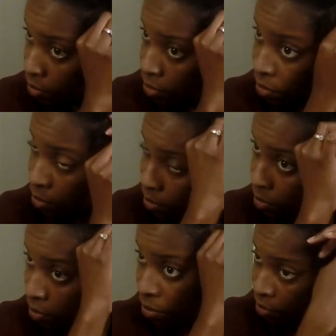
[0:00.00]
just to
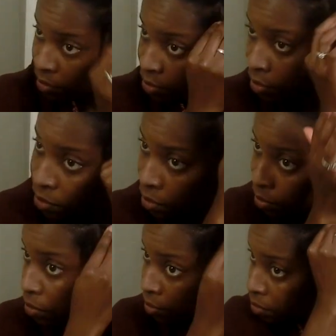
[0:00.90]
lightly
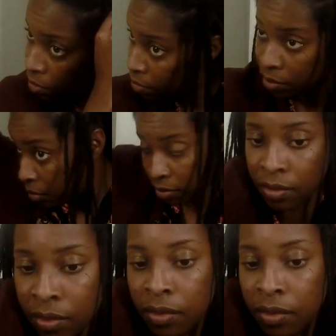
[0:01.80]
retwist 3 locks at a